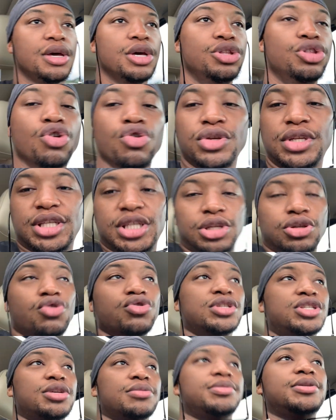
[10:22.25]

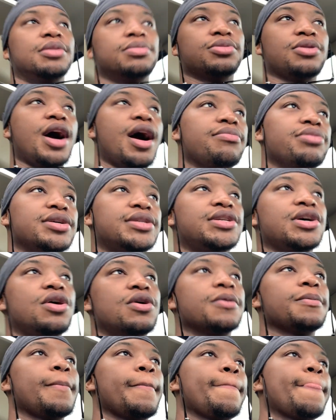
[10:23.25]
new subscribers.
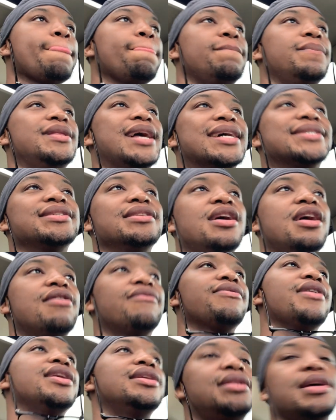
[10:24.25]
So that's
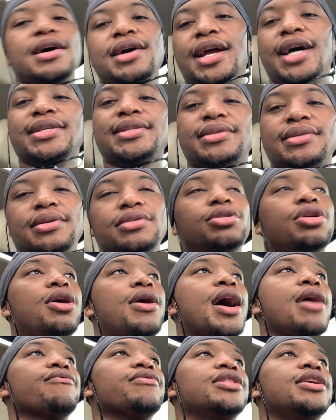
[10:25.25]
love right there. That's, you know,
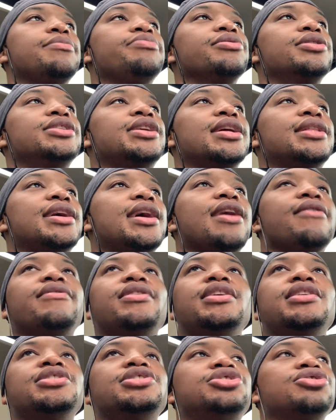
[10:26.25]
I really appreciate that. I
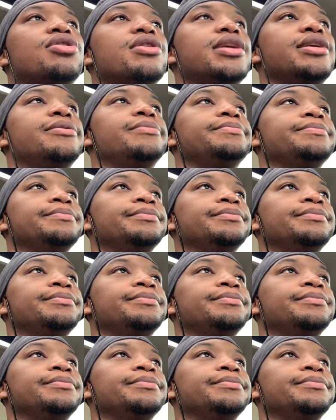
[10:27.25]
really enjoy it.